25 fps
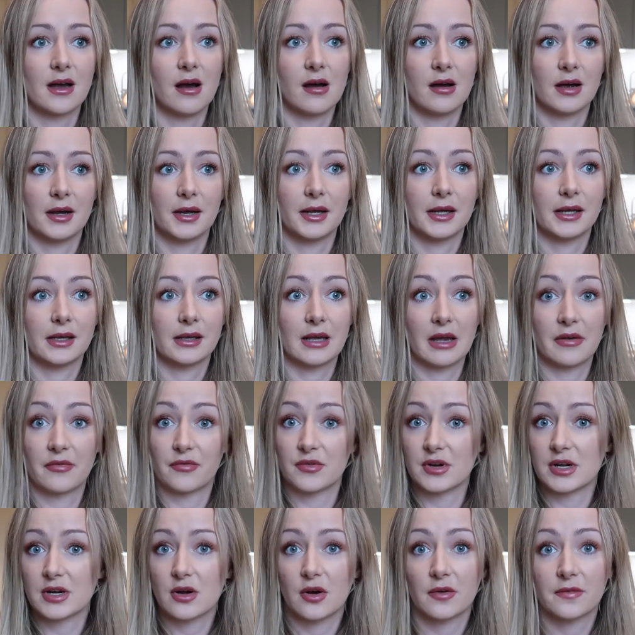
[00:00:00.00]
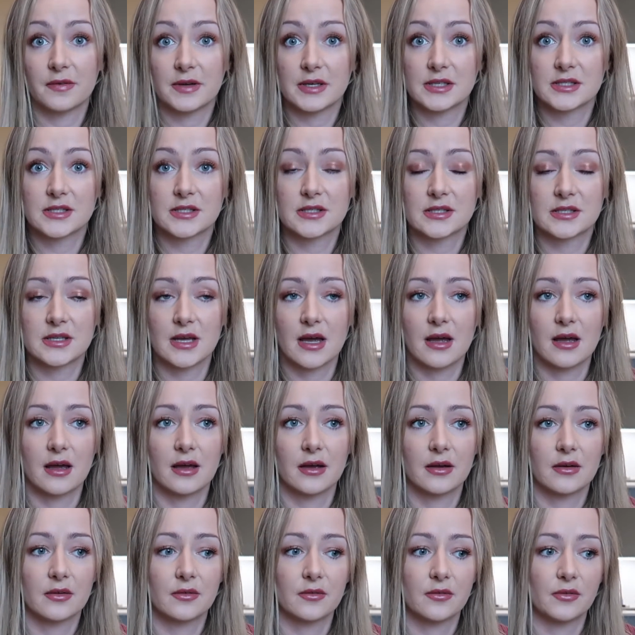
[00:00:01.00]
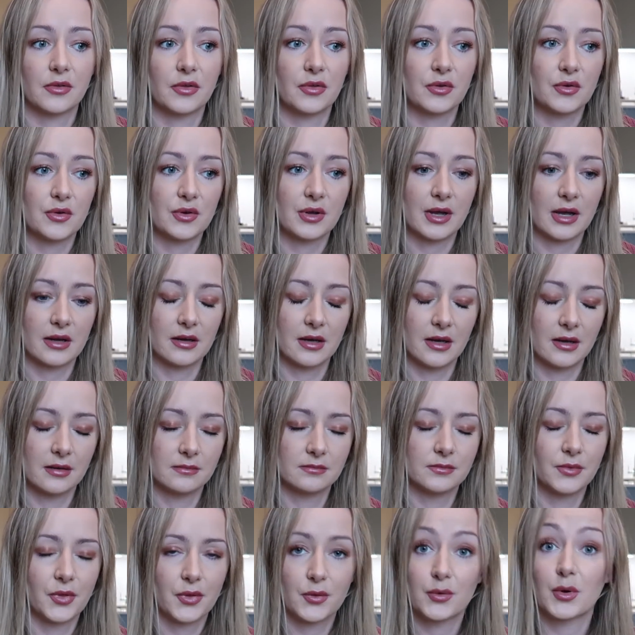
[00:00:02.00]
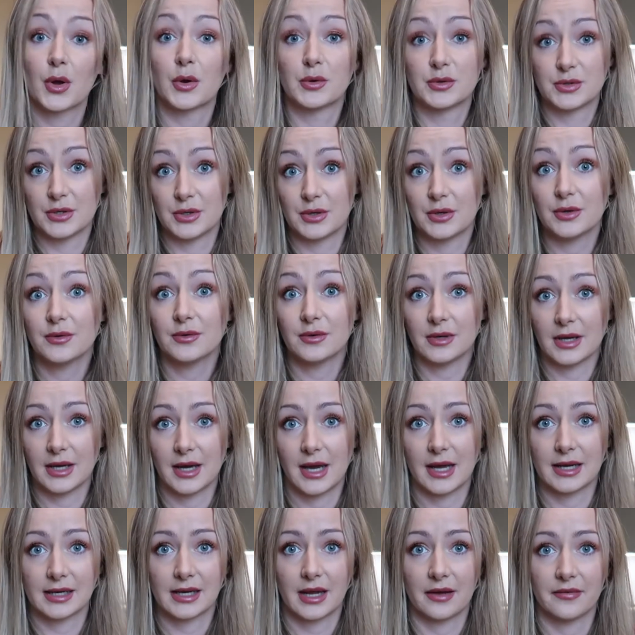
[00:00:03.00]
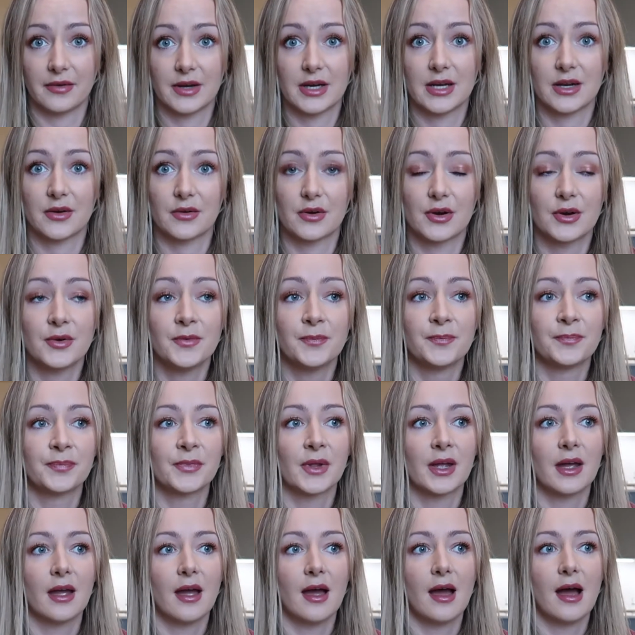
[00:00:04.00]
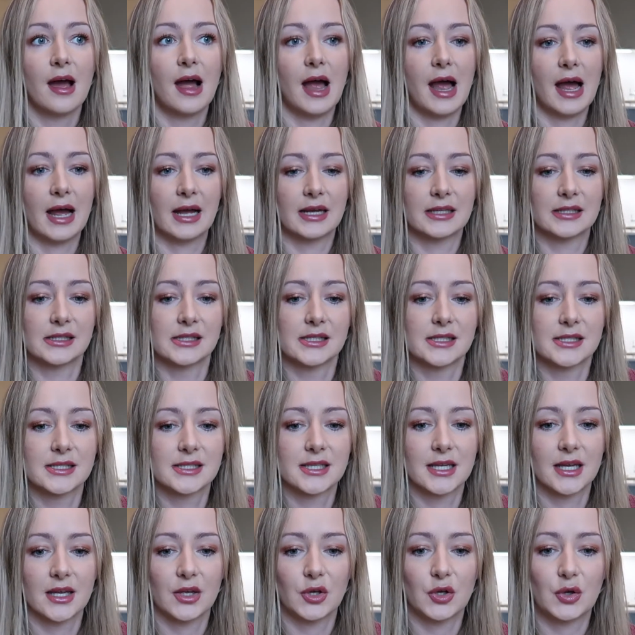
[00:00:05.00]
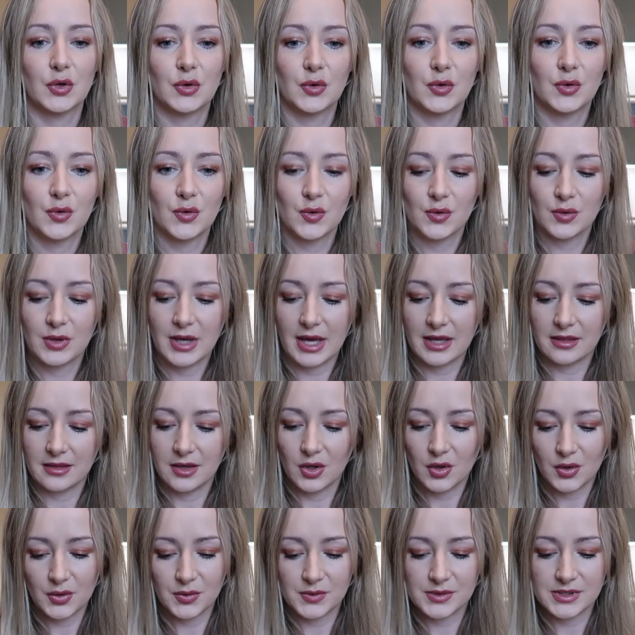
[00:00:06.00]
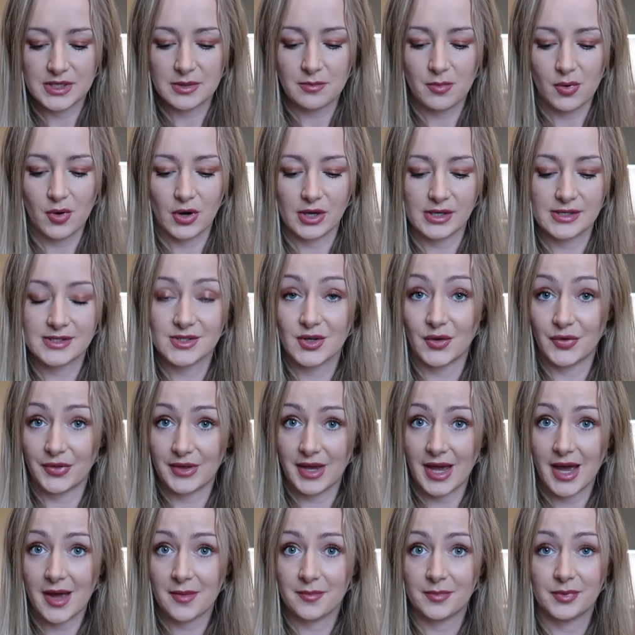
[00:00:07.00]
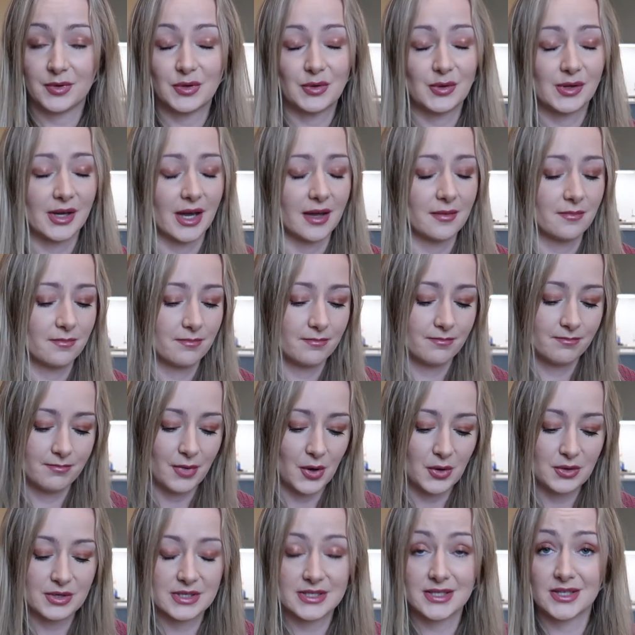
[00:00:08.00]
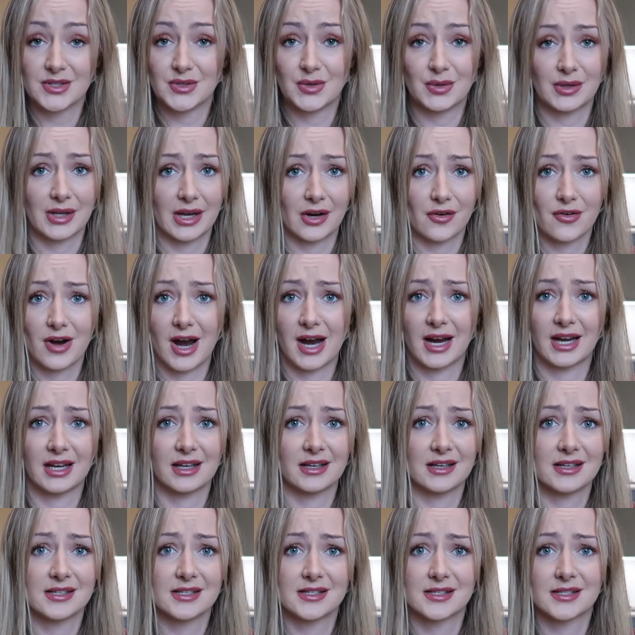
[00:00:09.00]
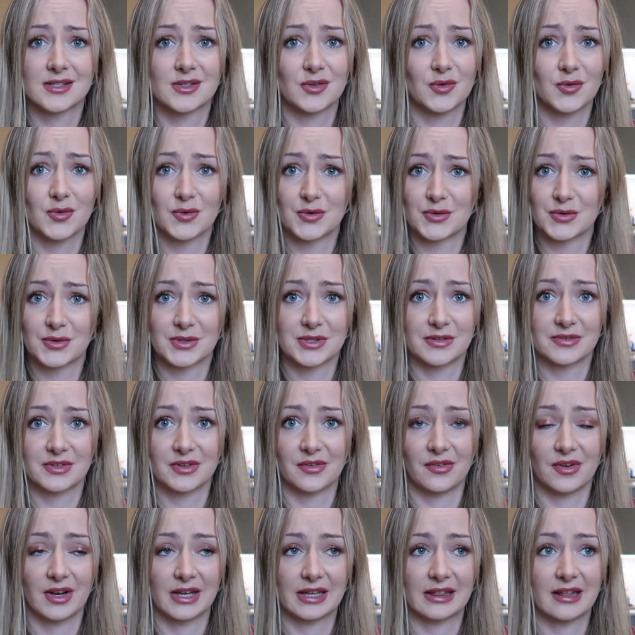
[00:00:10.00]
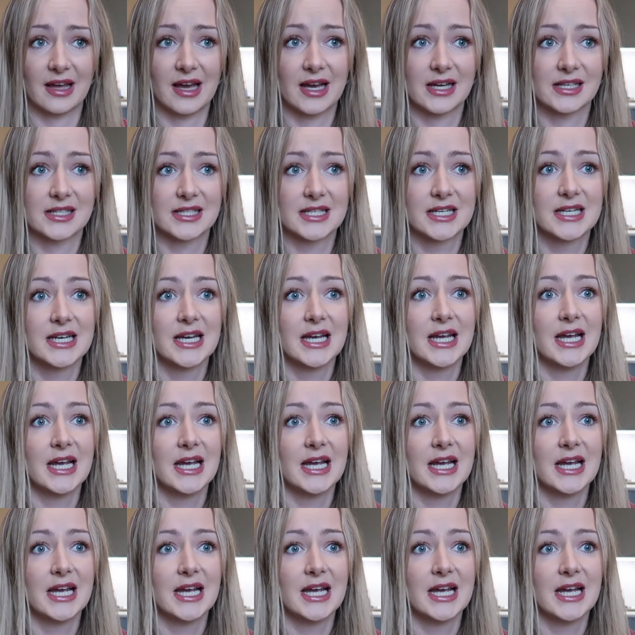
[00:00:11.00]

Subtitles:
I get free coffees through O2 at Cafe Nero, and you get the loyalty points on the app, you get bonuses, you get crackers, all sorts of stuff like that,